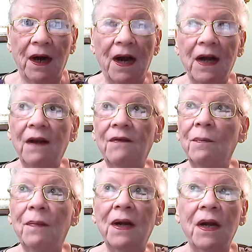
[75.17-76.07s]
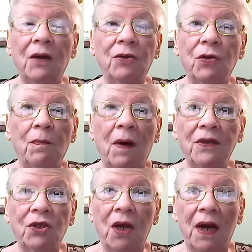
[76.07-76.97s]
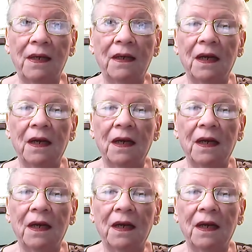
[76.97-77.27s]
I ain't even been here two months yet.